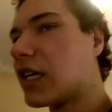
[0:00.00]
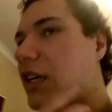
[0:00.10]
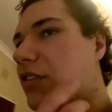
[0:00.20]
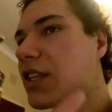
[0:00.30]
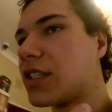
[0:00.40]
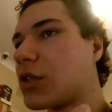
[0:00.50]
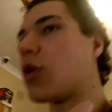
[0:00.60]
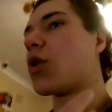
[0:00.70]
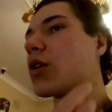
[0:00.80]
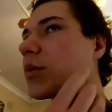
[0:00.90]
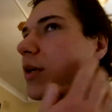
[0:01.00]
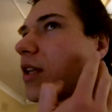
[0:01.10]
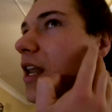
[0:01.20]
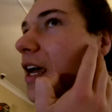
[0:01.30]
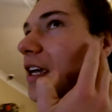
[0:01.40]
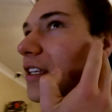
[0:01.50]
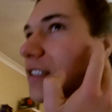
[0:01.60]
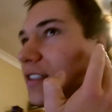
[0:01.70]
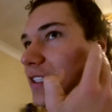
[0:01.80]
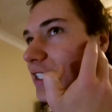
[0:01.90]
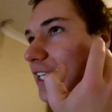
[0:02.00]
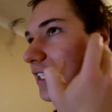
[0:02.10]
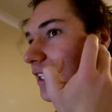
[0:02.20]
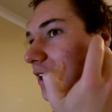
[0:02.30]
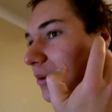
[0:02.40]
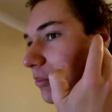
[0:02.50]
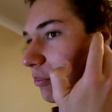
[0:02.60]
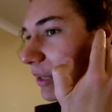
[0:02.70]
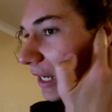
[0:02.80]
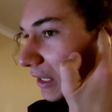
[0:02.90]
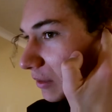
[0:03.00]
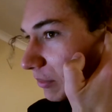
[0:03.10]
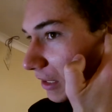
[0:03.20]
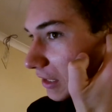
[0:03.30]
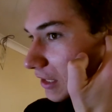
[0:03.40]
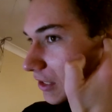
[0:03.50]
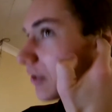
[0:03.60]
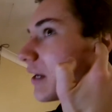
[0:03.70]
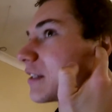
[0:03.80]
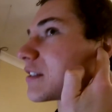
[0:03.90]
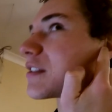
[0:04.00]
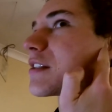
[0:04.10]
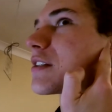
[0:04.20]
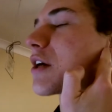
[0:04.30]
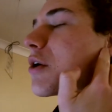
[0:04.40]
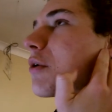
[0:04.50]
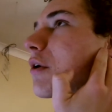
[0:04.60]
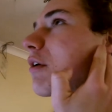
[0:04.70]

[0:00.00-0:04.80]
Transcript: have this horrible like stinging pain in my ear and it's so